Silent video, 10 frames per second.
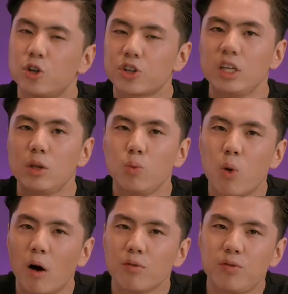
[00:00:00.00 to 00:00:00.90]
just need
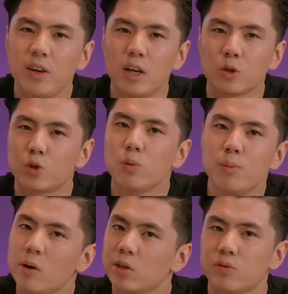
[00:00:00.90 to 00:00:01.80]
one video to do
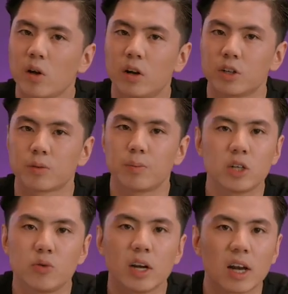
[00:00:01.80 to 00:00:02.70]
millions of dollars. Please
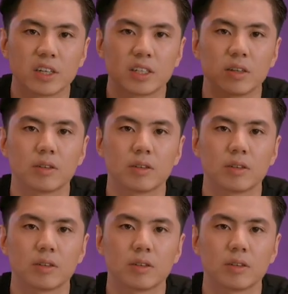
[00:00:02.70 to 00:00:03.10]
realize that.